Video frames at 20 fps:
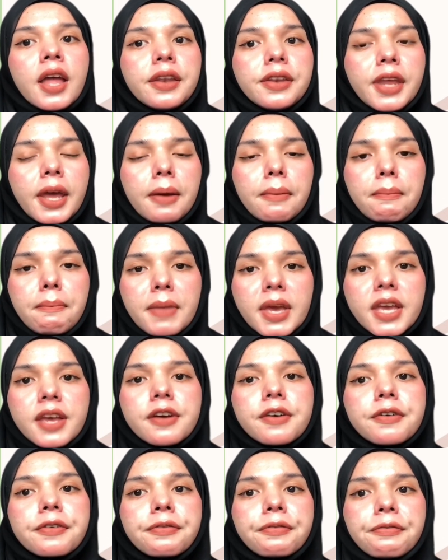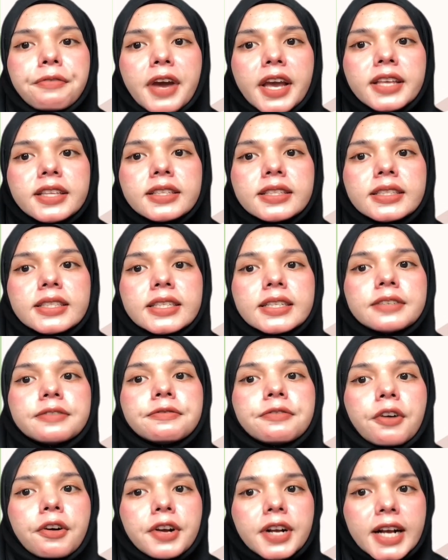that may affect the
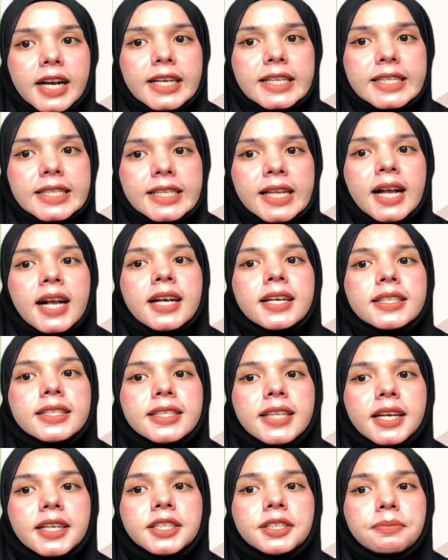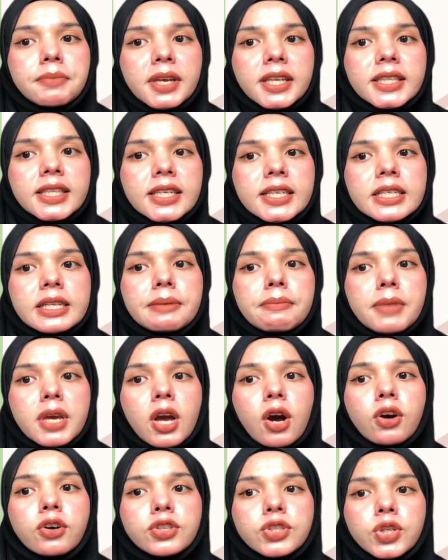forecast. Such method may
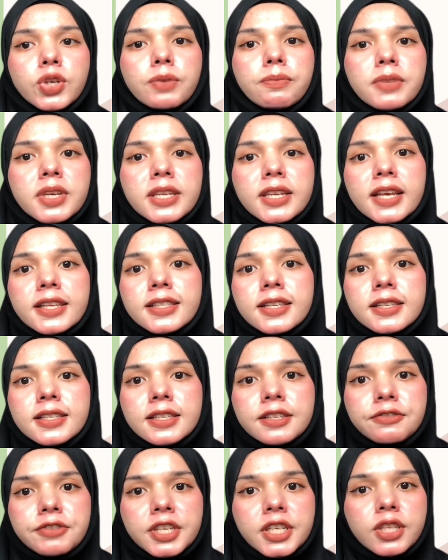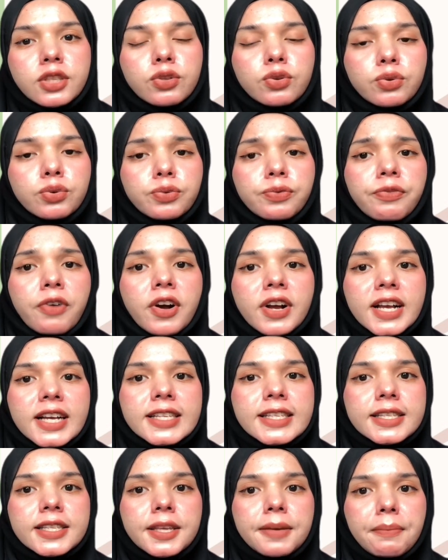also be necessary to
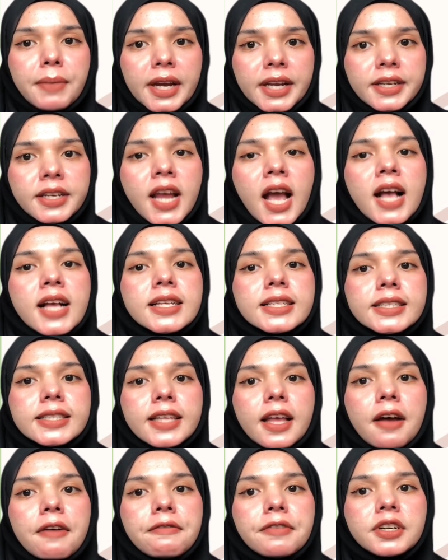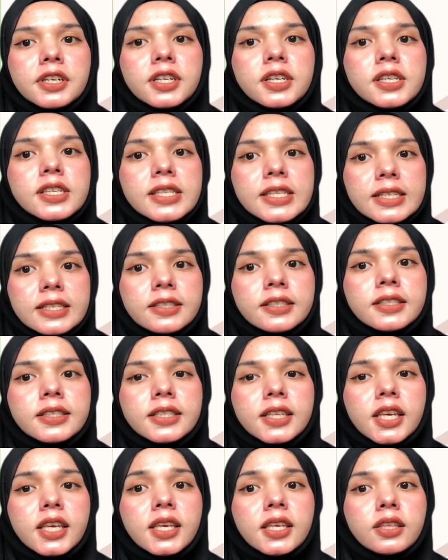forecast demand several years
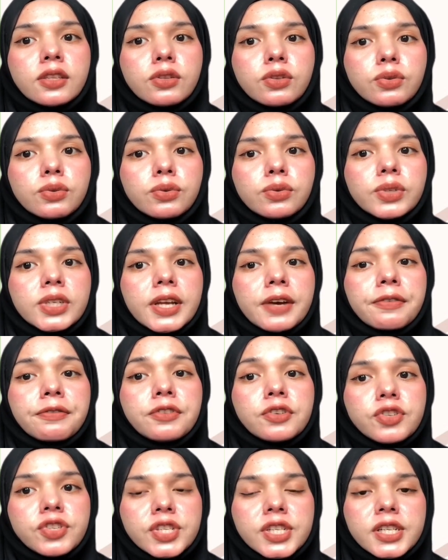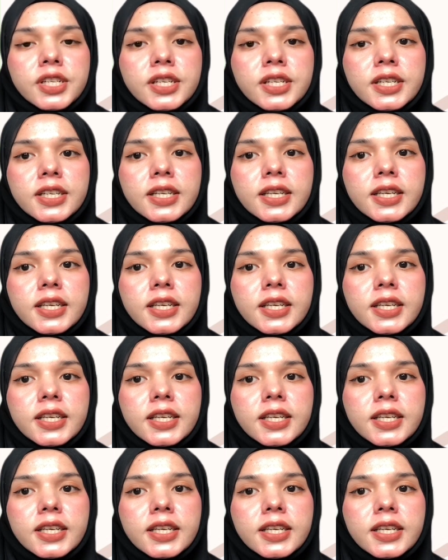into the future